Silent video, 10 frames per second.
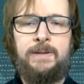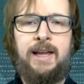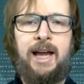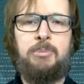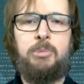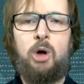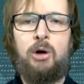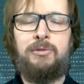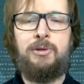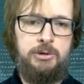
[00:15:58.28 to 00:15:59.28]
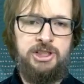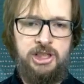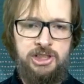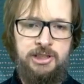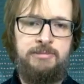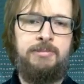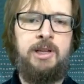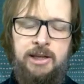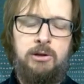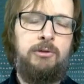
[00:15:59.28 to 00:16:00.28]
type of storage engine.
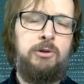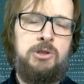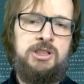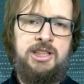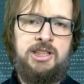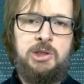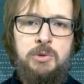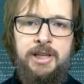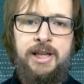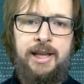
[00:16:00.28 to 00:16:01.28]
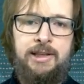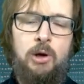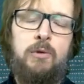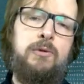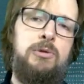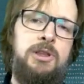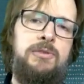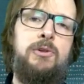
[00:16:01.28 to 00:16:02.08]
And of course, this creates a fully